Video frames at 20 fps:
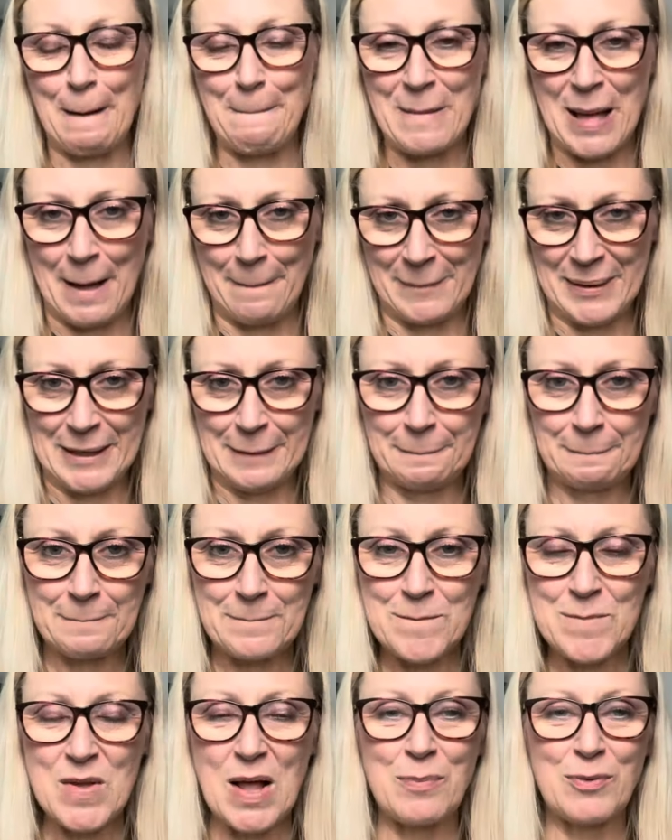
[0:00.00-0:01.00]
I'm happy.
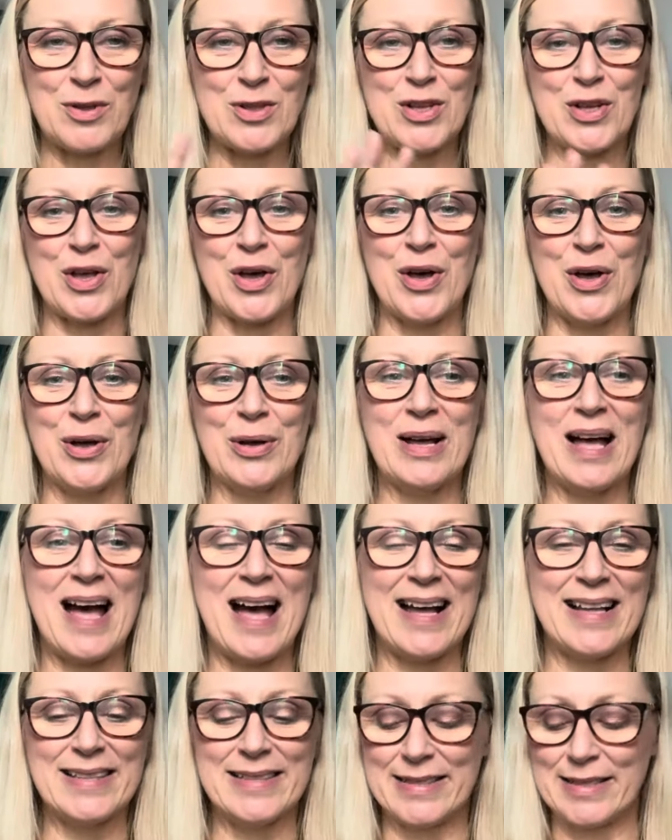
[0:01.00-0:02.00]
I'm going to go
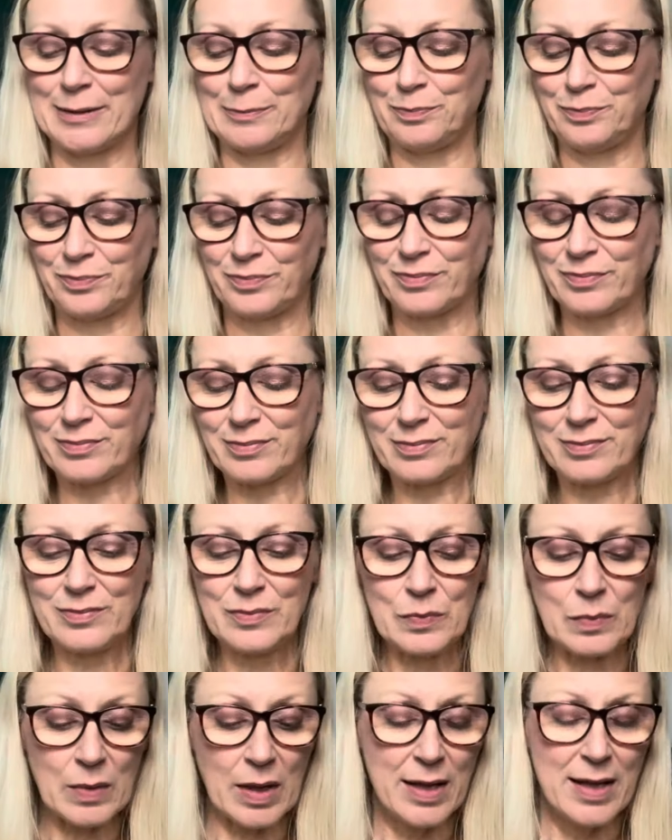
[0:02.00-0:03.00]
and
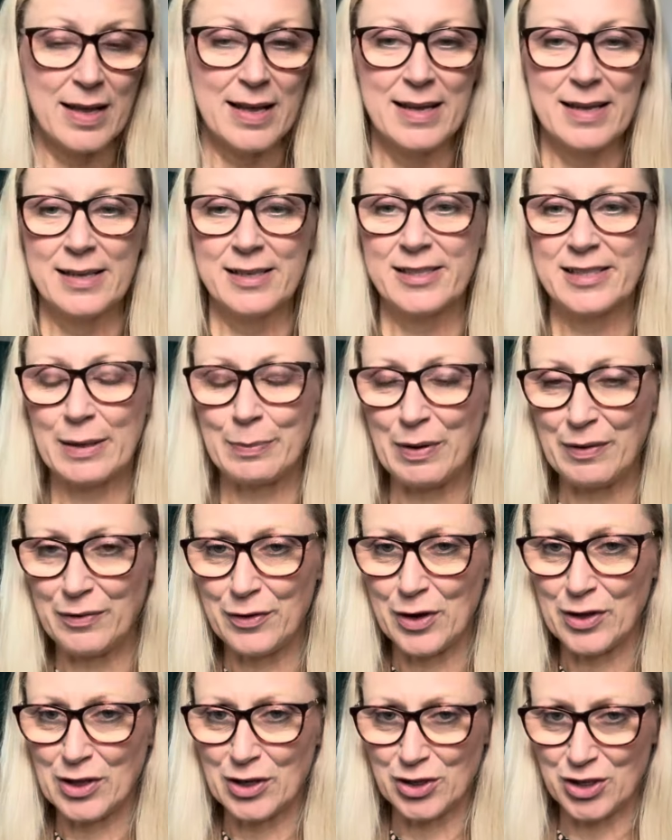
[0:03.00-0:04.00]
stick my
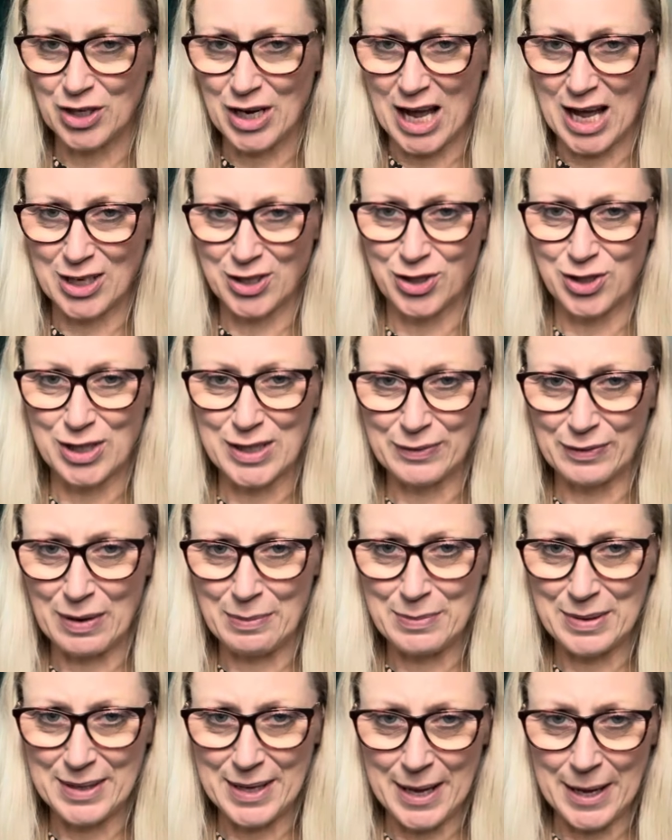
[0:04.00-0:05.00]
phone on charge just for a
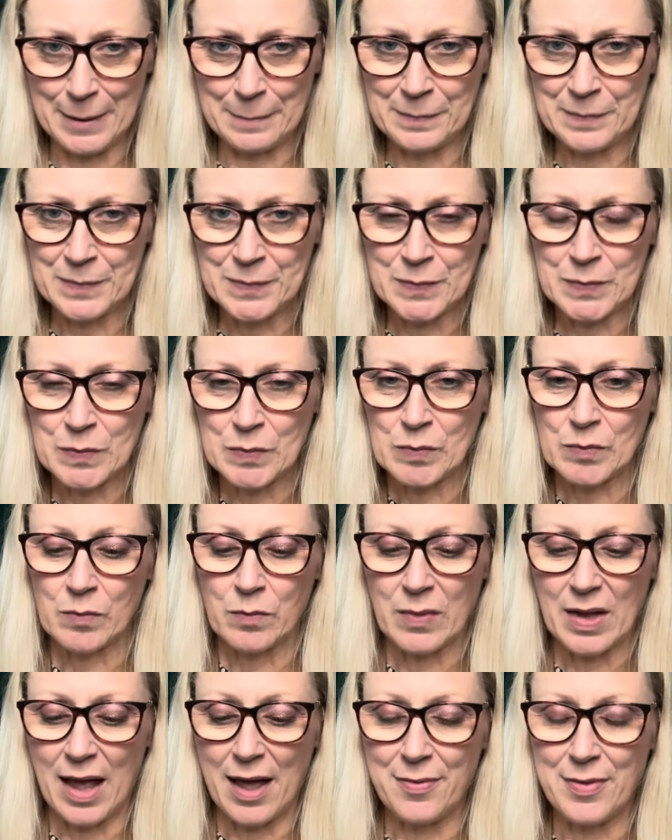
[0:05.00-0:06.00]
minute.
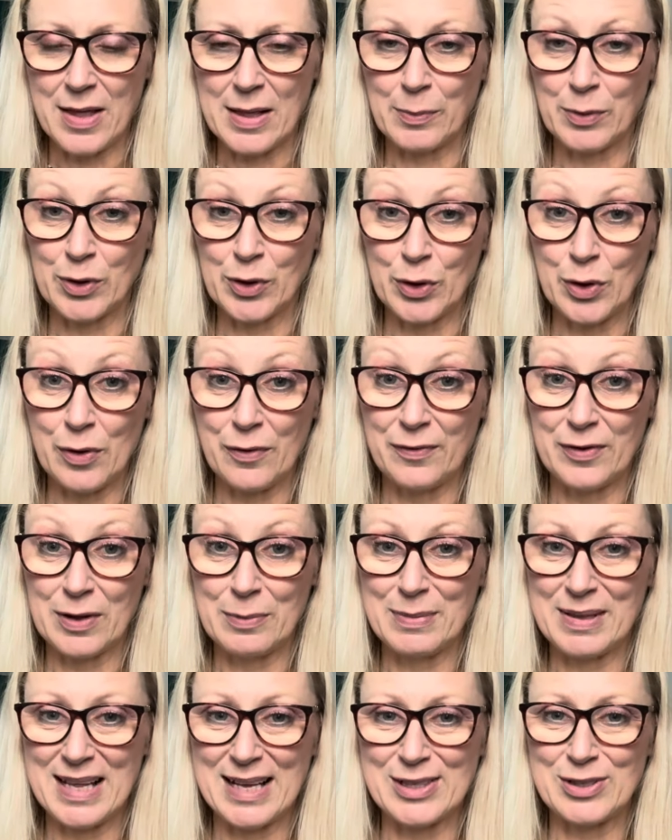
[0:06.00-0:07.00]
And then I'm going to go
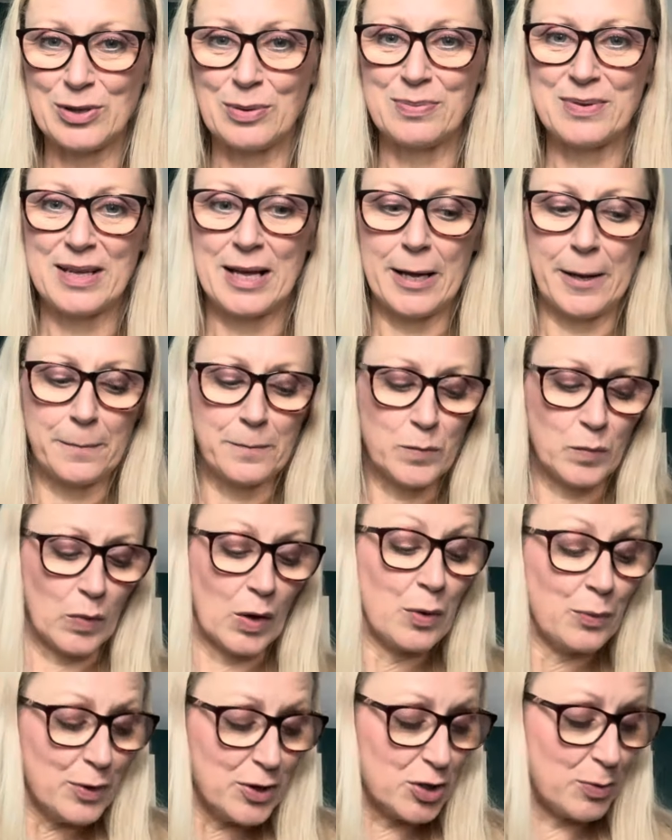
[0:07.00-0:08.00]
film my next update,
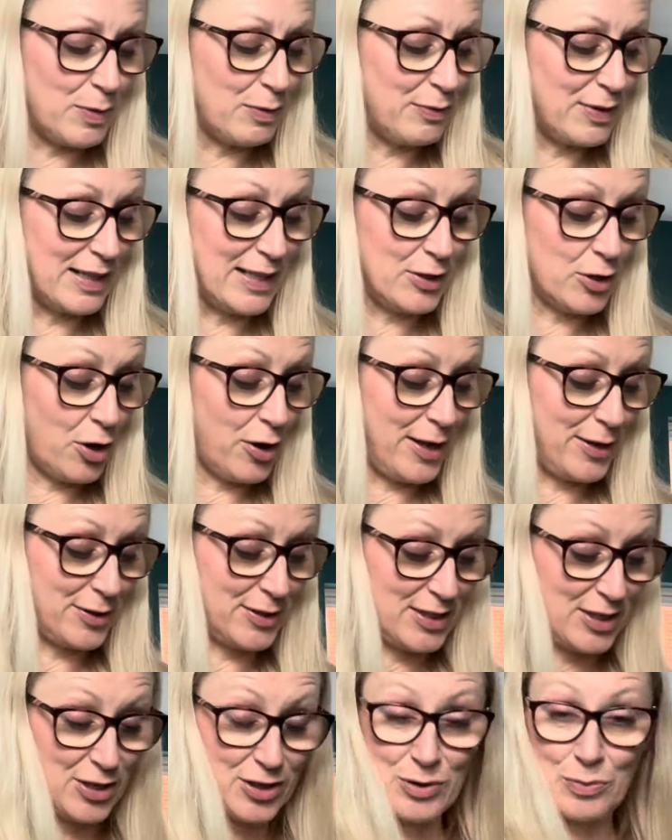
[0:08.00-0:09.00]
which will be really nice
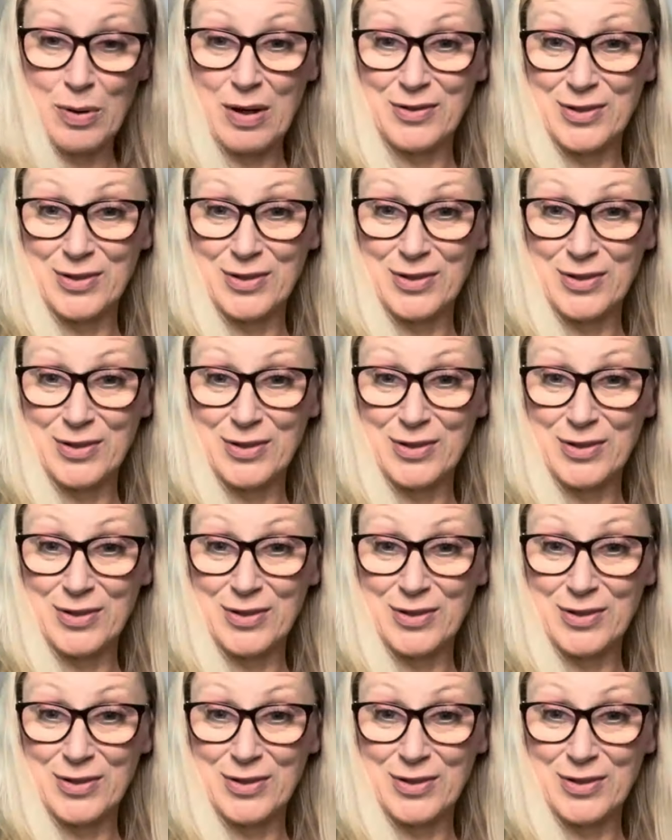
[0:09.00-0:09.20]
considering what